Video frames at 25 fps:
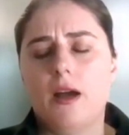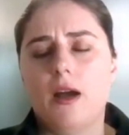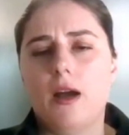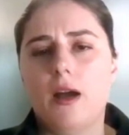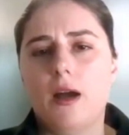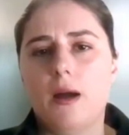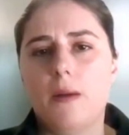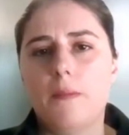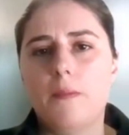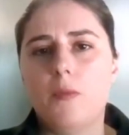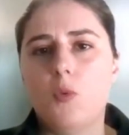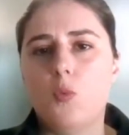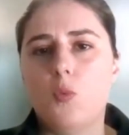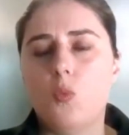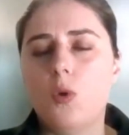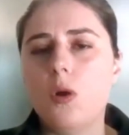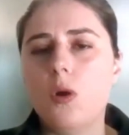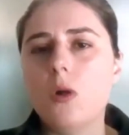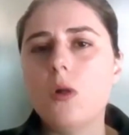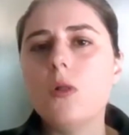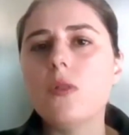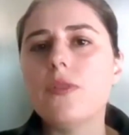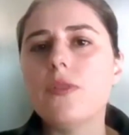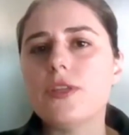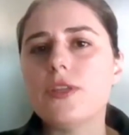
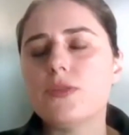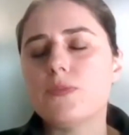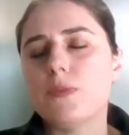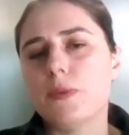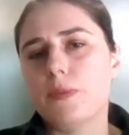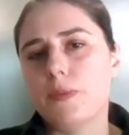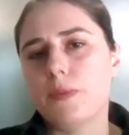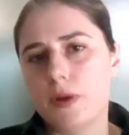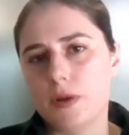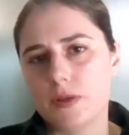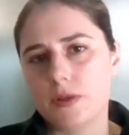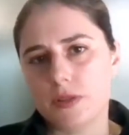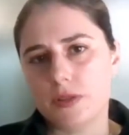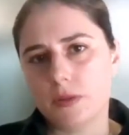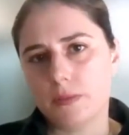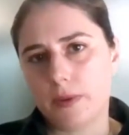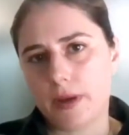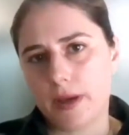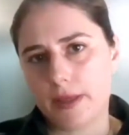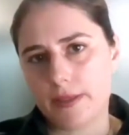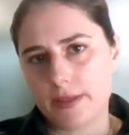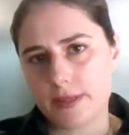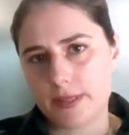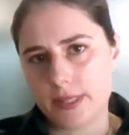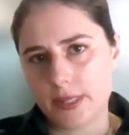Will this proposal
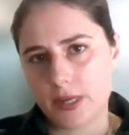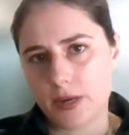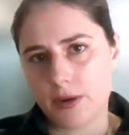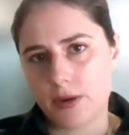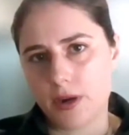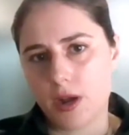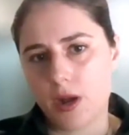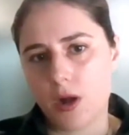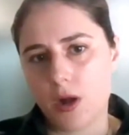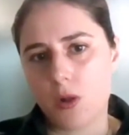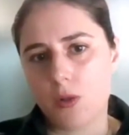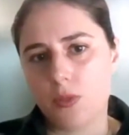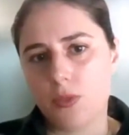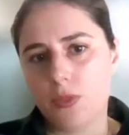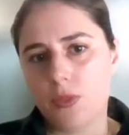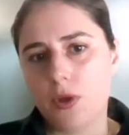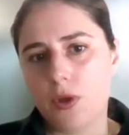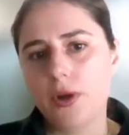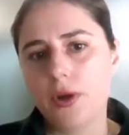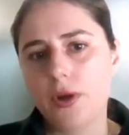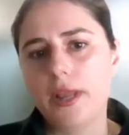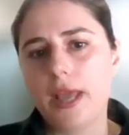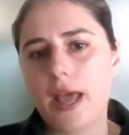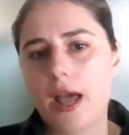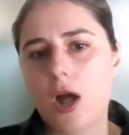by the CRL
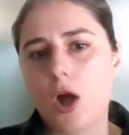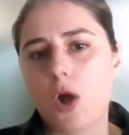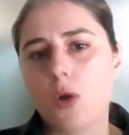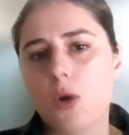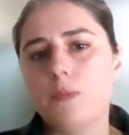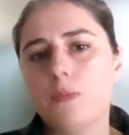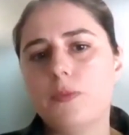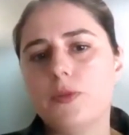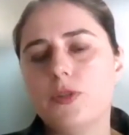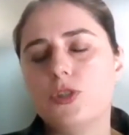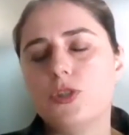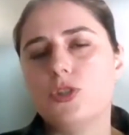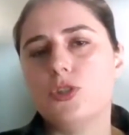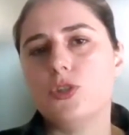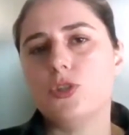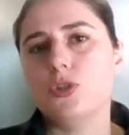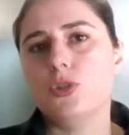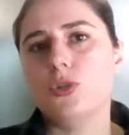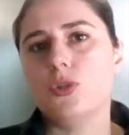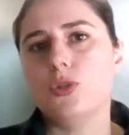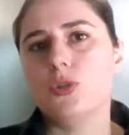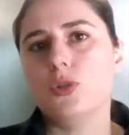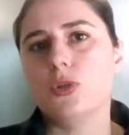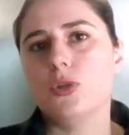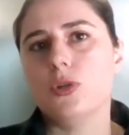not help
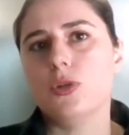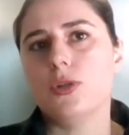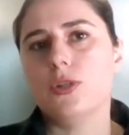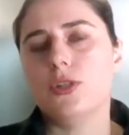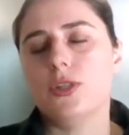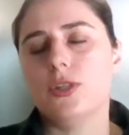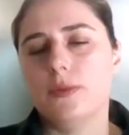to